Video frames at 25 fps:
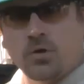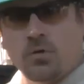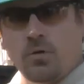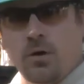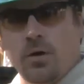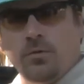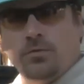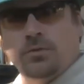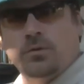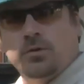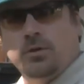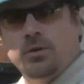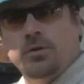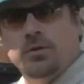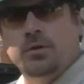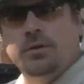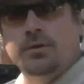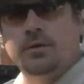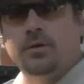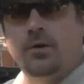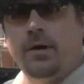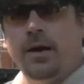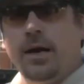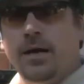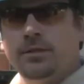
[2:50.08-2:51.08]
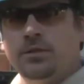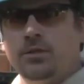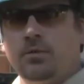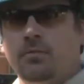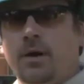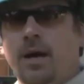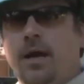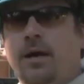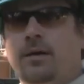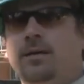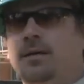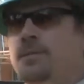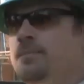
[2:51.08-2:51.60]
grow through and the grass
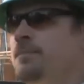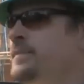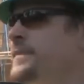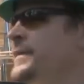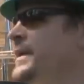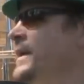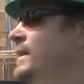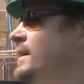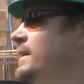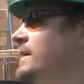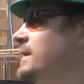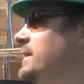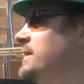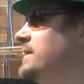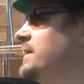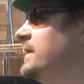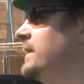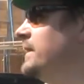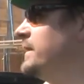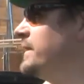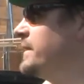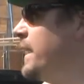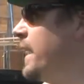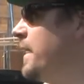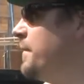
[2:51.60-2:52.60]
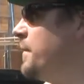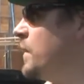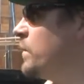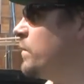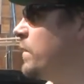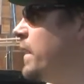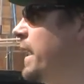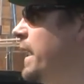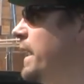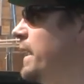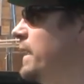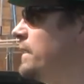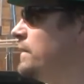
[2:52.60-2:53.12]
around it, because anytime it
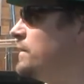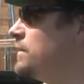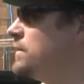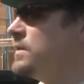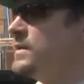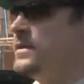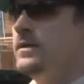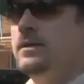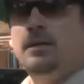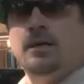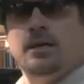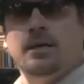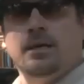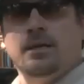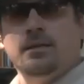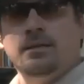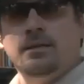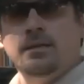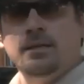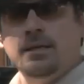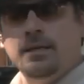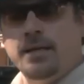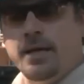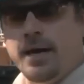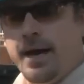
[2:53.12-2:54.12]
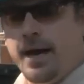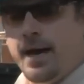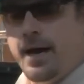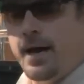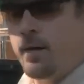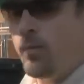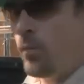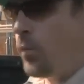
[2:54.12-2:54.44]
rains, the